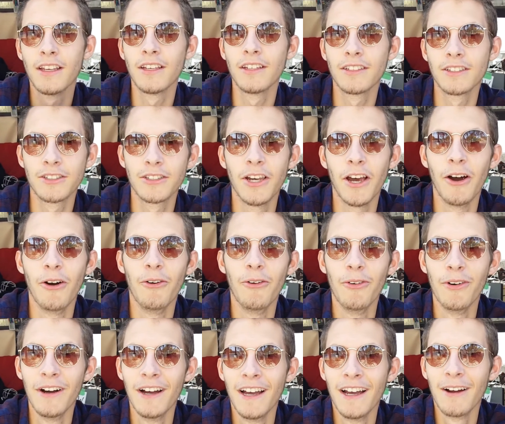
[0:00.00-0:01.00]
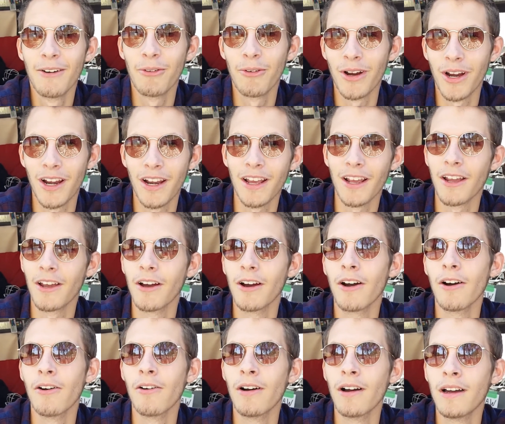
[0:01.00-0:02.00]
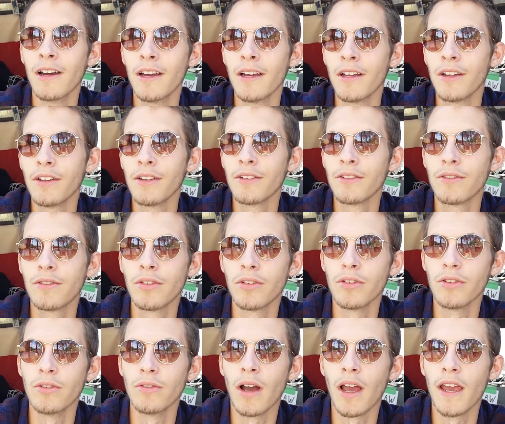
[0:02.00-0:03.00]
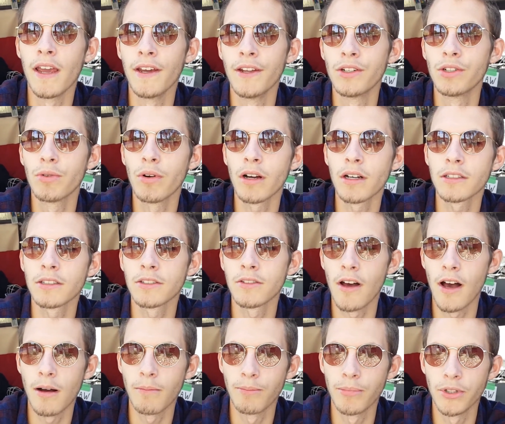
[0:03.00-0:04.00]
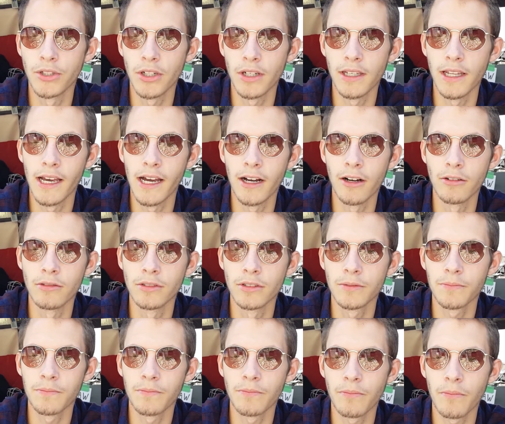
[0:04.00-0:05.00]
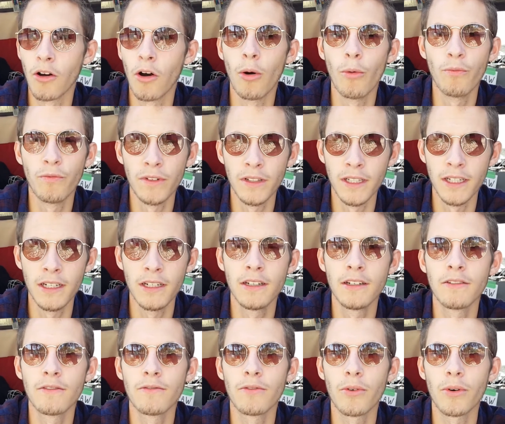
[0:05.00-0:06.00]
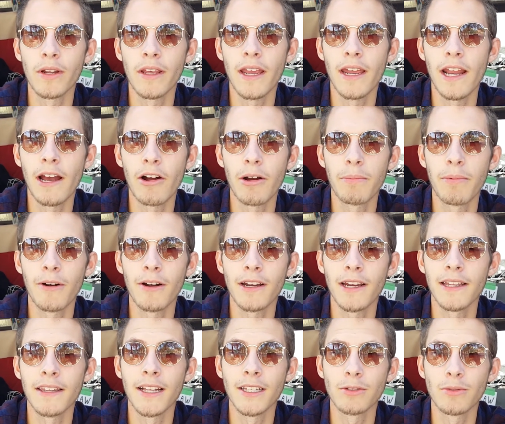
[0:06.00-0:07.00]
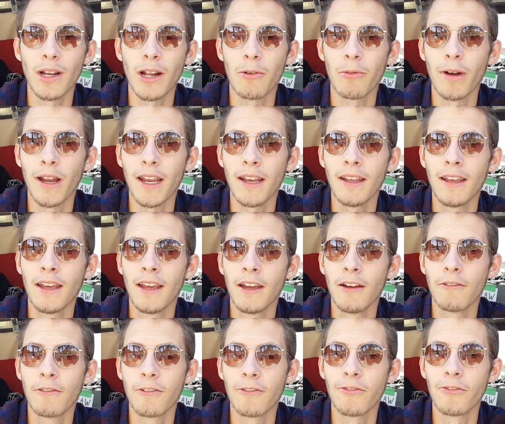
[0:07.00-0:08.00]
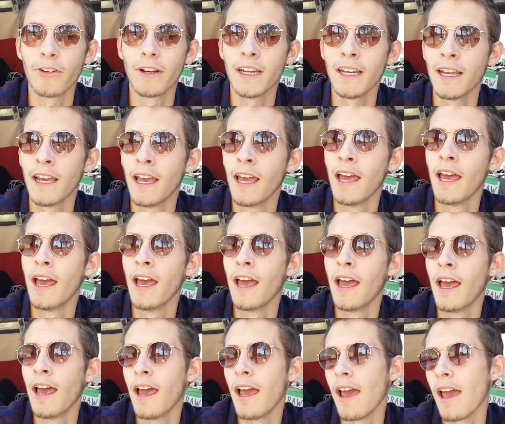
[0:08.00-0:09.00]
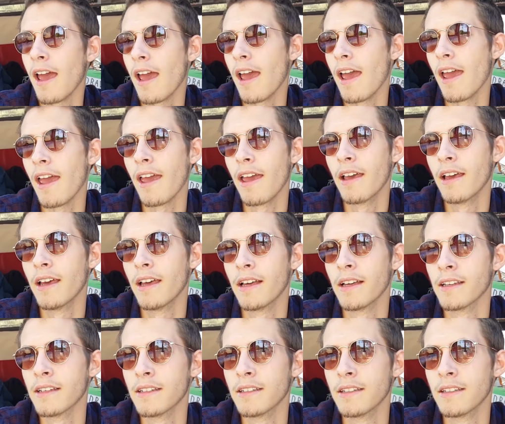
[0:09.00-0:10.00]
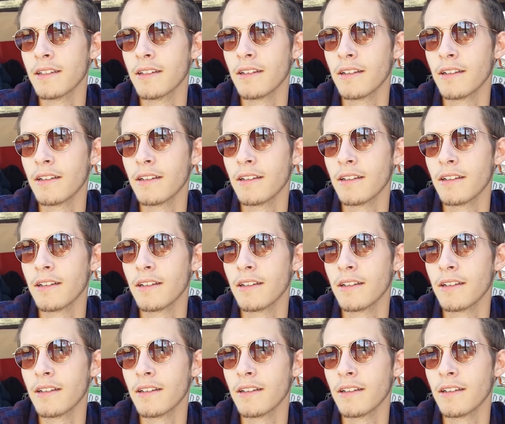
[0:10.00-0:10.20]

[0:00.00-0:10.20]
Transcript: So we're going to go to a truck stop, which allows, hopefully, 48 hour parking. That's what I read for free. And